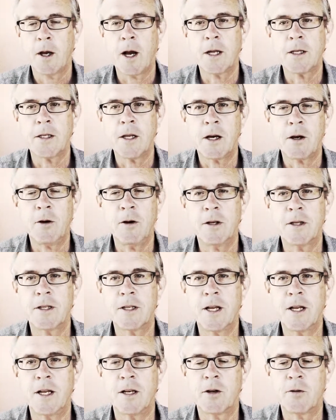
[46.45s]
God's not going to
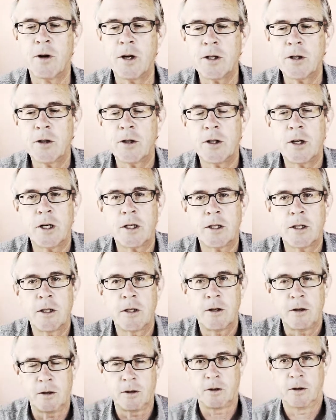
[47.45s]
send a treasure chest
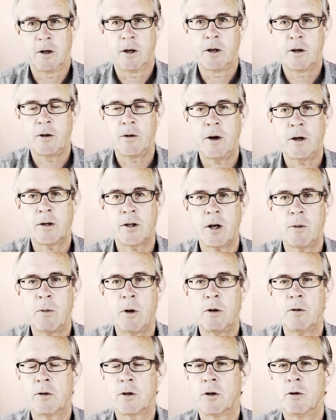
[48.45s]
to
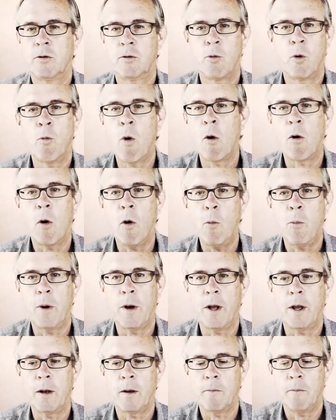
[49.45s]
someone who won't
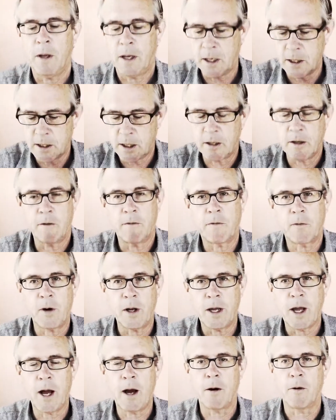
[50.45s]
open it, because then they'll
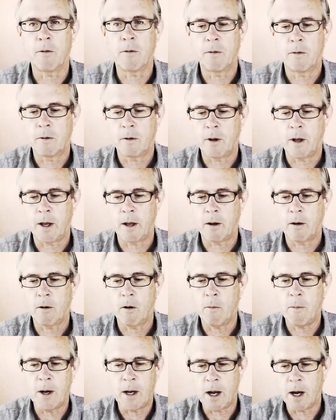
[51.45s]
freak out. Like,
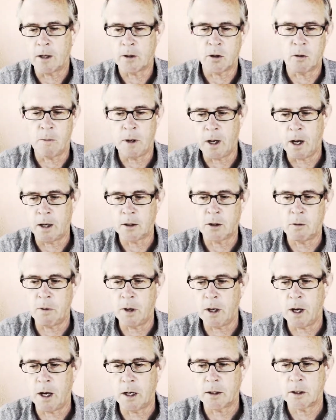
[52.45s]
oh my gosh, oh my gosh, oh
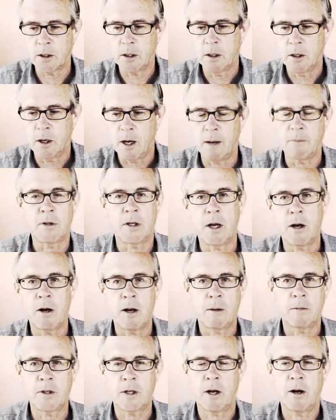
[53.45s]
my gosh. I'm
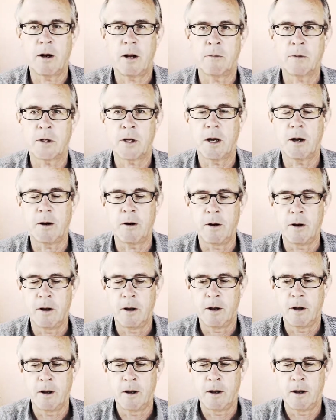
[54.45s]
scared, I'm scared, I'm scared.
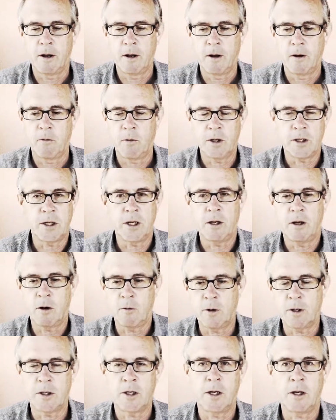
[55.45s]
What's in
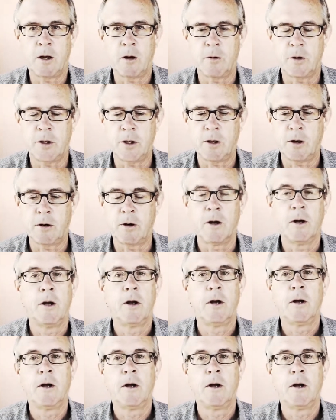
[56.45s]
here, what's in here, what's in here?